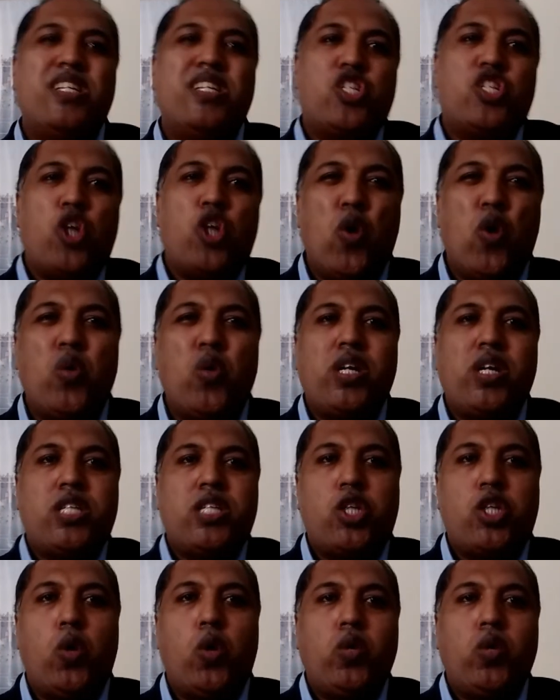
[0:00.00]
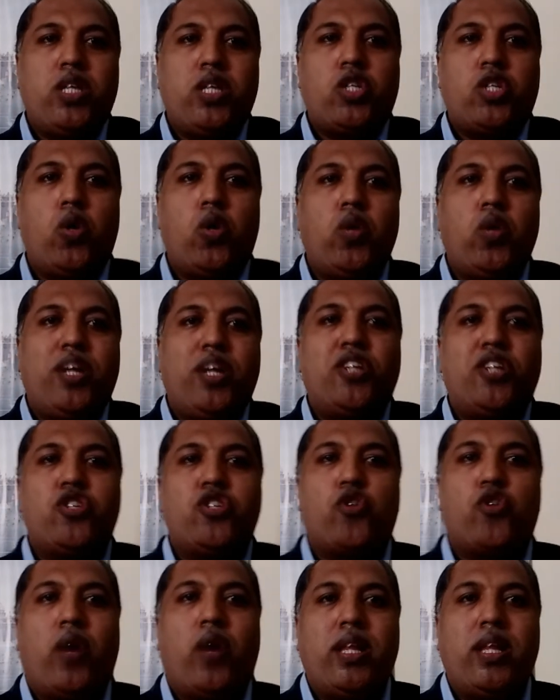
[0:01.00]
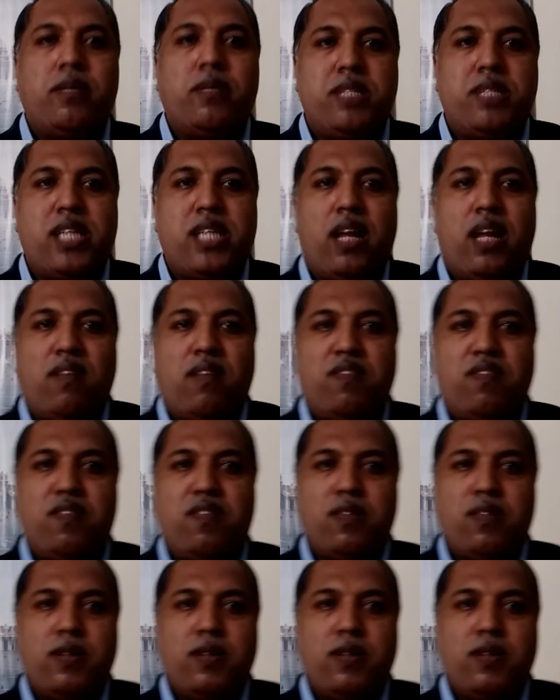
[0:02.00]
slowly destroy themselves.